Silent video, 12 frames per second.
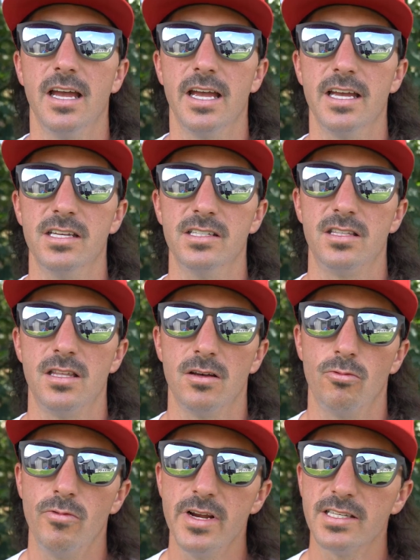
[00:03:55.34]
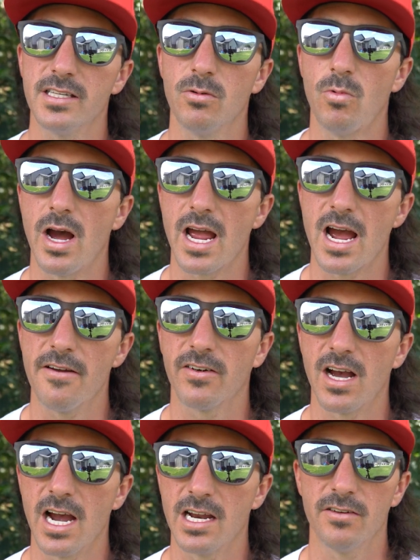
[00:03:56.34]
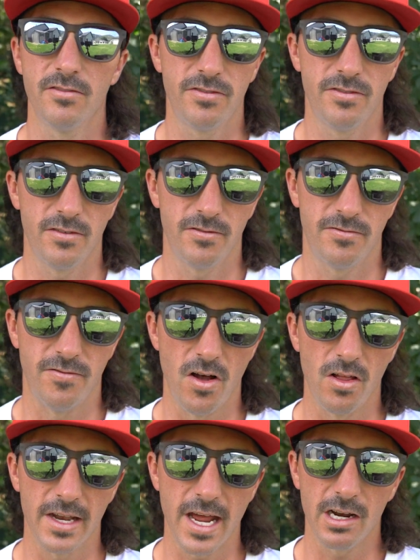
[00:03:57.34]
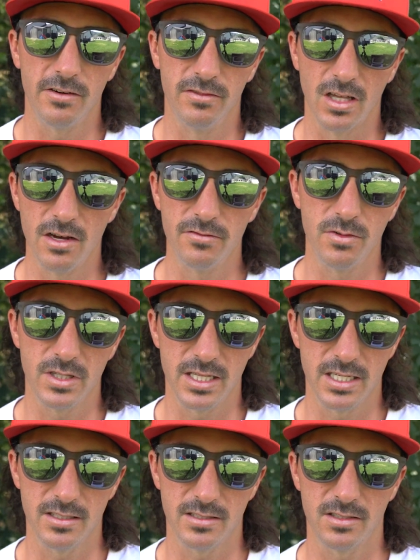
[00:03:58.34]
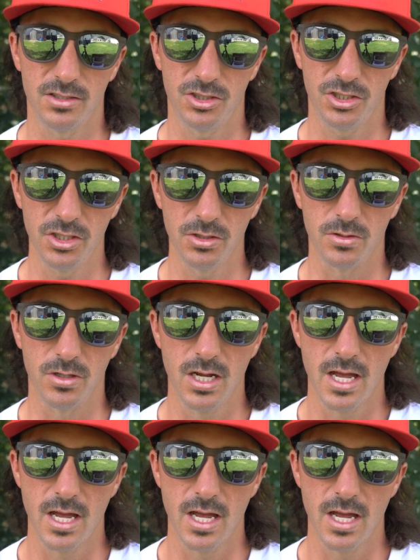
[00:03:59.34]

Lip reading: is the reason why I've kind of fallen out of love with this shoe,